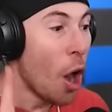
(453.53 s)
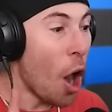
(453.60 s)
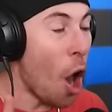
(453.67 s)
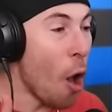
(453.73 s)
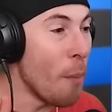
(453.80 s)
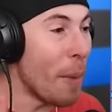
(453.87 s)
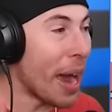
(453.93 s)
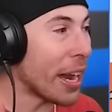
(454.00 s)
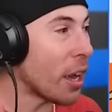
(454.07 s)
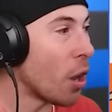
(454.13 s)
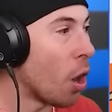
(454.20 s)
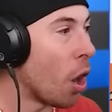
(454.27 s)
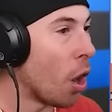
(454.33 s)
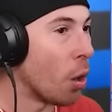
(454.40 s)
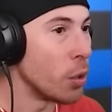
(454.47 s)
Oh my,
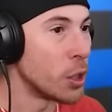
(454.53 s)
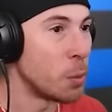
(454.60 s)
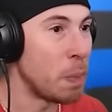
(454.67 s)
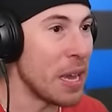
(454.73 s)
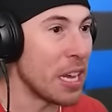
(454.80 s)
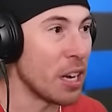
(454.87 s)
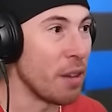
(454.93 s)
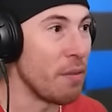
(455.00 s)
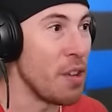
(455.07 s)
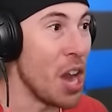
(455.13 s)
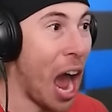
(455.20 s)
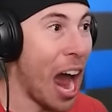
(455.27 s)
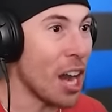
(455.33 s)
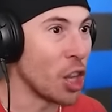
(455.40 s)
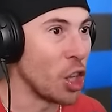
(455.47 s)
uh-oh, speaking of
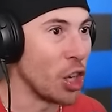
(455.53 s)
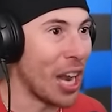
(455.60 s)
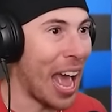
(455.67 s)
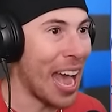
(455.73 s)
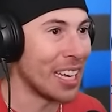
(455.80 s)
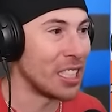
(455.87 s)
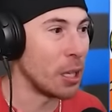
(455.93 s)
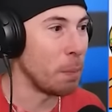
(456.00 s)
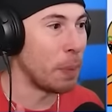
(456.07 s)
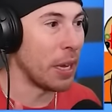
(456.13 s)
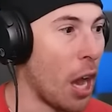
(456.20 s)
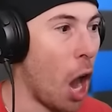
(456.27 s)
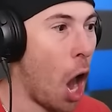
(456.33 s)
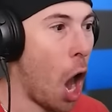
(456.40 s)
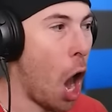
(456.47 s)
not good SCP.
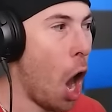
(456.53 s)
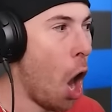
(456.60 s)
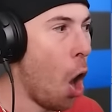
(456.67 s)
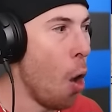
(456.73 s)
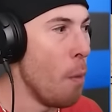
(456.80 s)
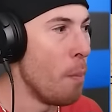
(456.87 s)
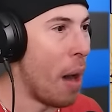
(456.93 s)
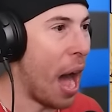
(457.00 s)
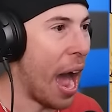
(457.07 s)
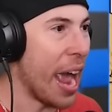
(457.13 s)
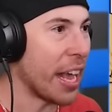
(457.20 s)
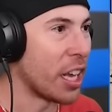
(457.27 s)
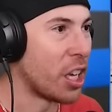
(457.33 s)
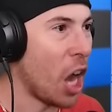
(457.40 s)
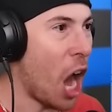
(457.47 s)
Oh
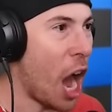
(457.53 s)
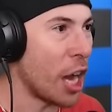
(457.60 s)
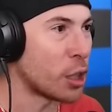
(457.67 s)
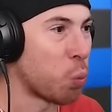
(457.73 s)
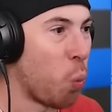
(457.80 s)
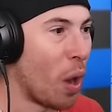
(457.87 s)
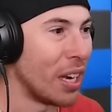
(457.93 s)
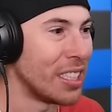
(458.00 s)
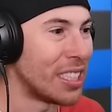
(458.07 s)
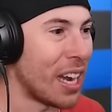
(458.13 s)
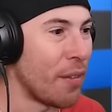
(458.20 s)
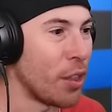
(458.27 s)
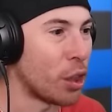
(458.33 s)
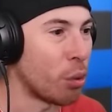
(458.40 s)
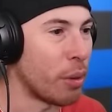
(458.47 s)
my gosh,
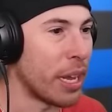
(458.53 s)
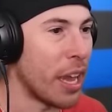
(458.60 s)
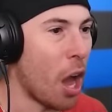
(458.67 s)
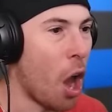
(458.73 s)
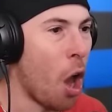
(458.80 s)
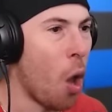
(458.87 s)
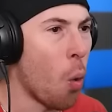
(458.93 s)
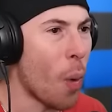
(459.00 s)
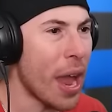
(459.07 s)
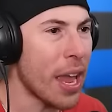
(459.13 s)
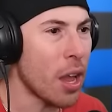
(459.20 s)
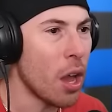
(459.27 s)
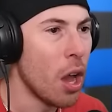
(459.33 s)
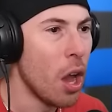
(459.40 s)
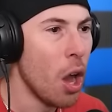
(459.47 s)
173. Oh wait,